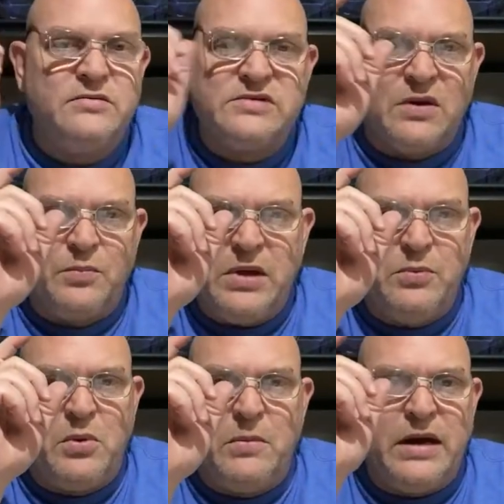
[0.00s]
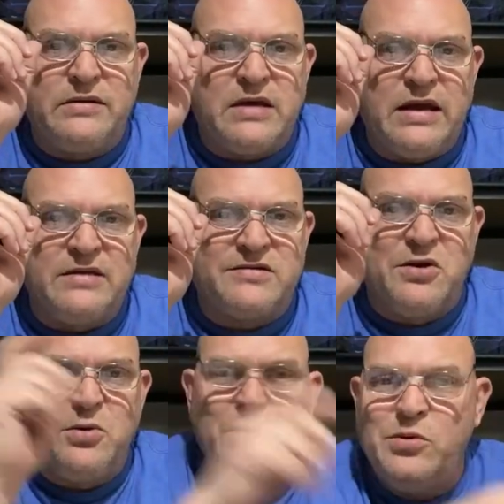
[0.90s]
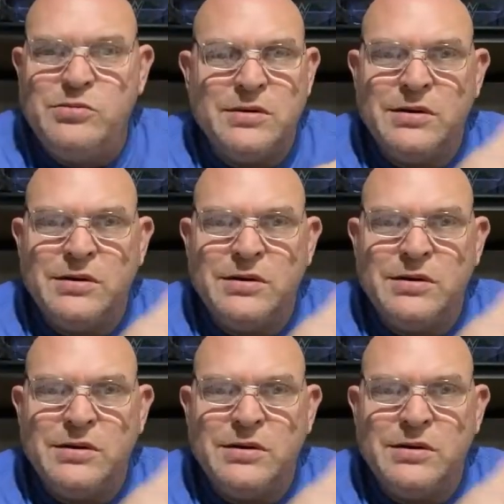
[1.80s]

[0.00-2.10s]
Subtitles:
Some people may think it's cool.